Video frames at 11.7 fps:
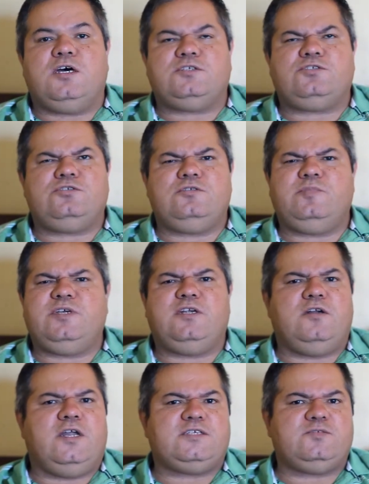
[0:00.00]
Should be here
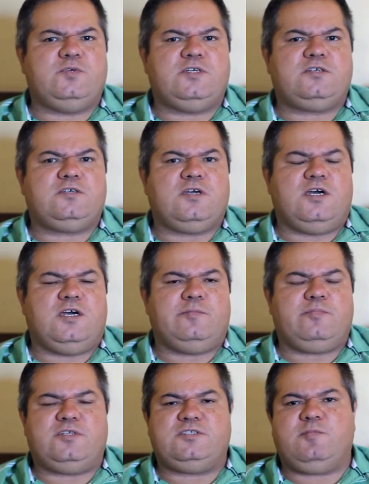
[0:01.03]
next week. I
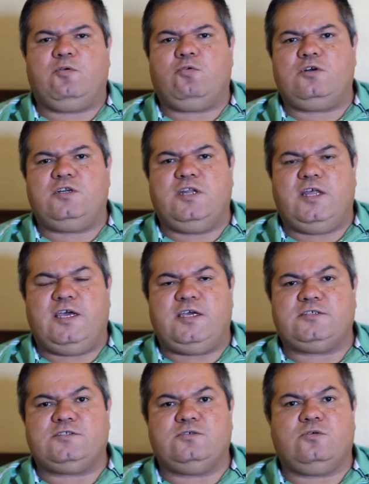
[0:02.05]
placed my order today,
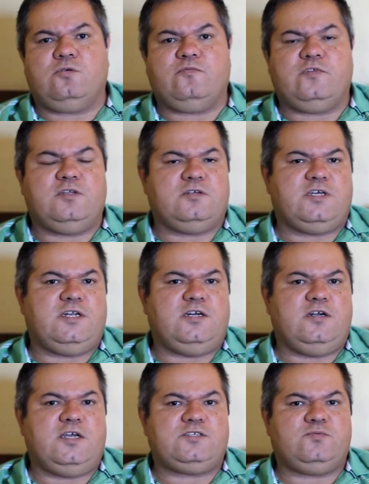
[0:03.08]
so hopefully it'll get here
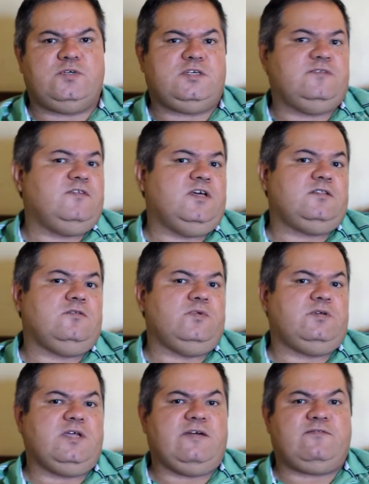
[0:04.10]
next week. If not, the week
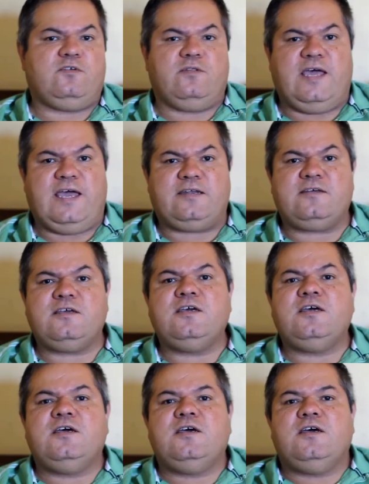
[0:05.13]
after that,
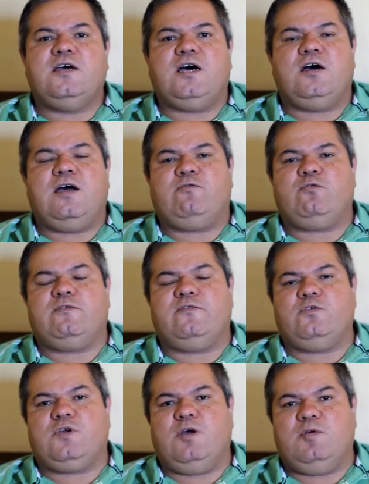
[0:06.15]
I'll have a
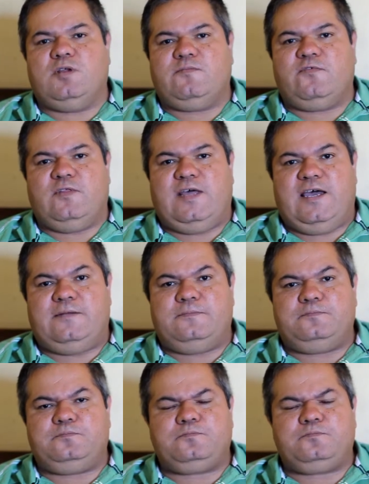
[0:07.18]
review coming up for that.